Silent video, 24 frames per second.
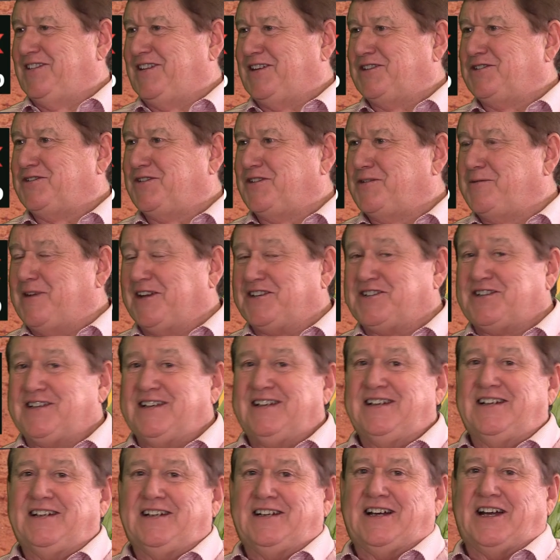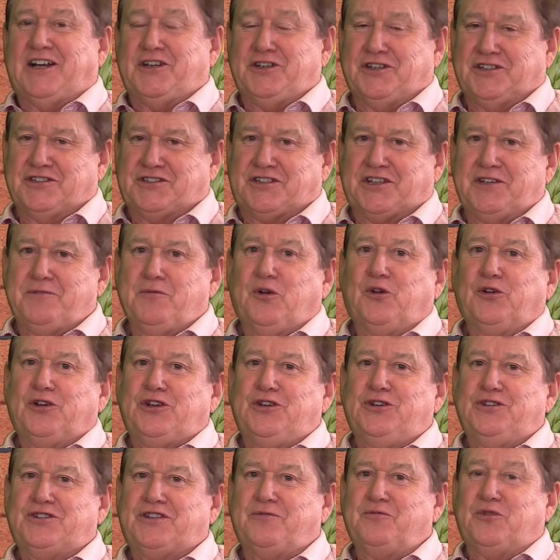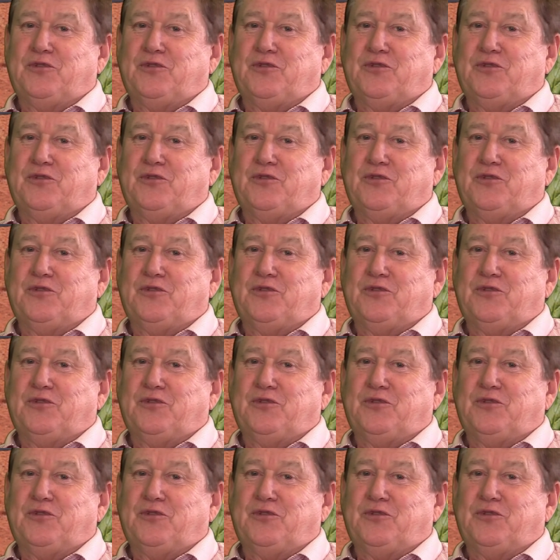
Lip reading: Thanks very much. Yeah. And you can see more news at